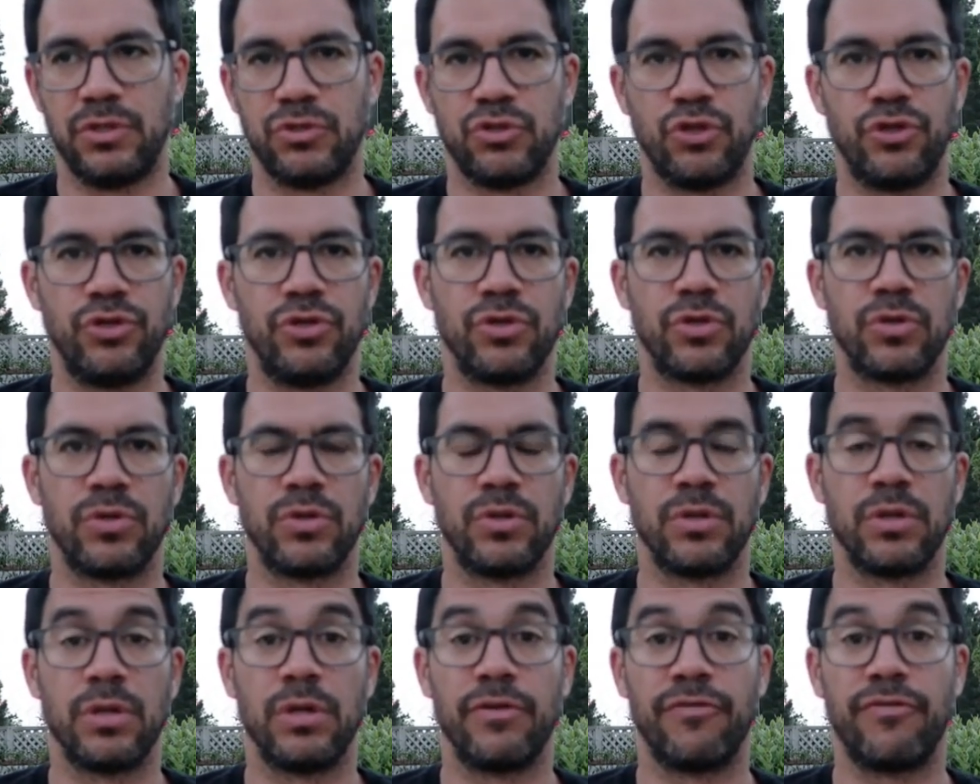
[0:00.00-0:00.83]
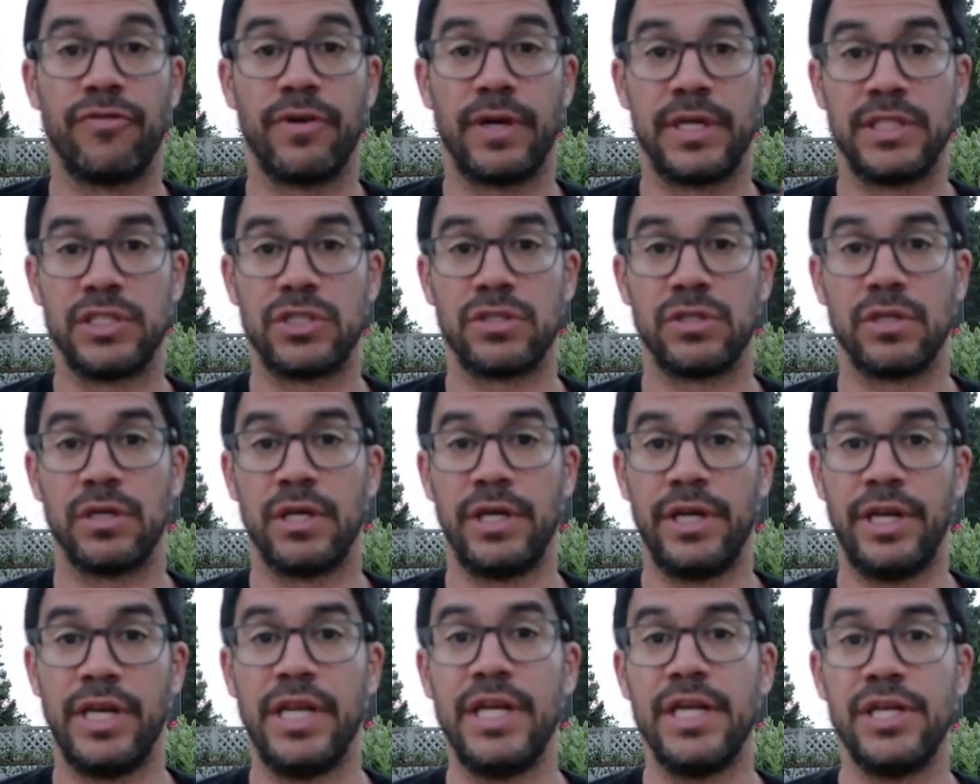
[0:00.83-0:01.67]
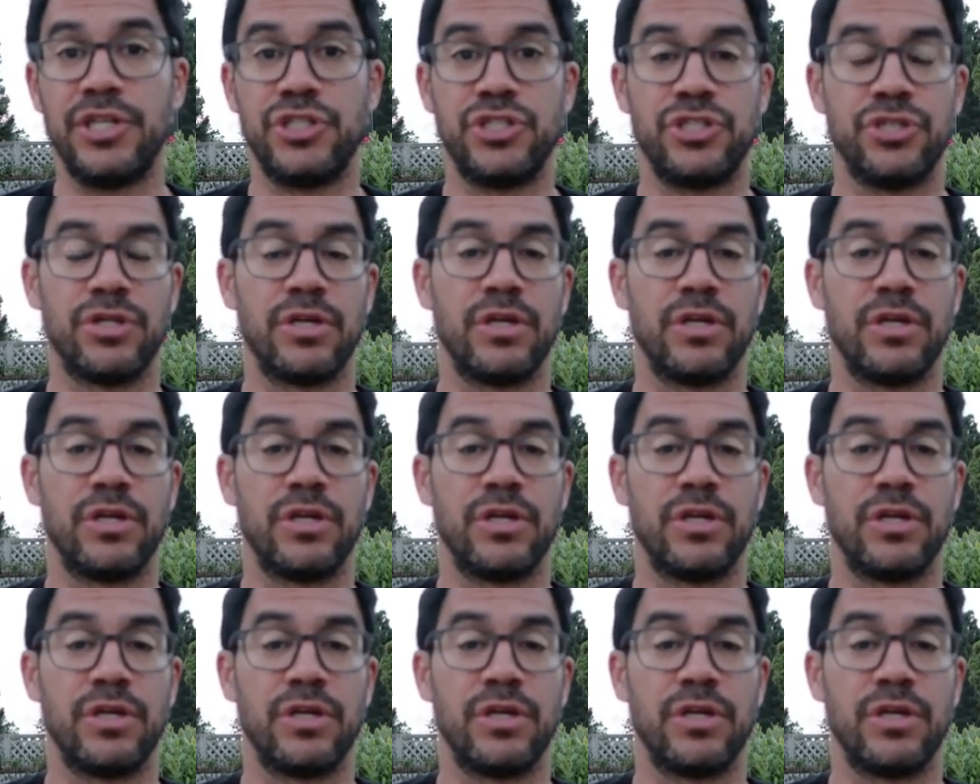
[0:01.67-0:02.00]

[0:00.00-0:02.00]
So you're going to find a niche,